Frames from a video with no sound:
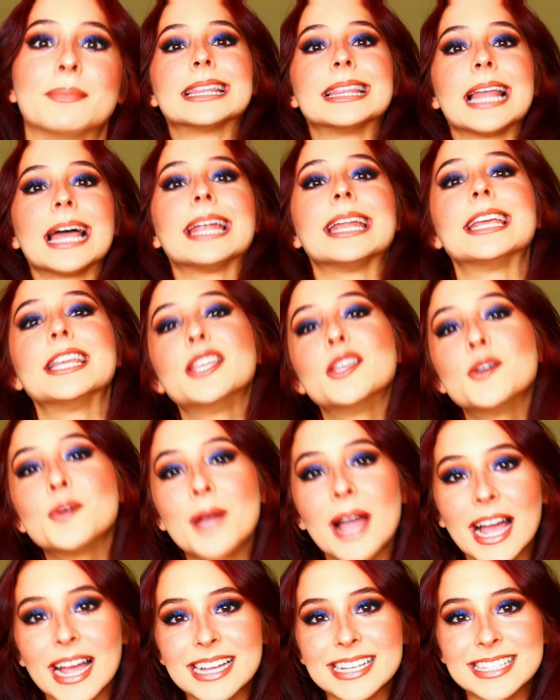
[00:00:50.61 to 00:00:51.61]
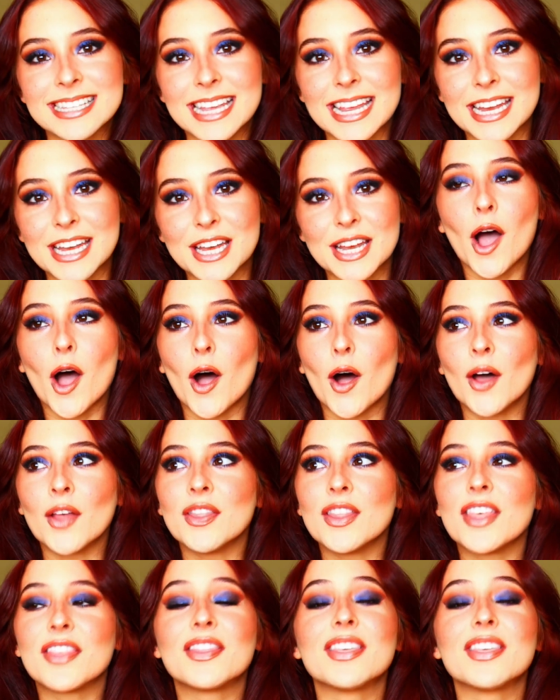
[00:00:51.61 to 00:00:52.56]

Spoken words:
letting you guys in on the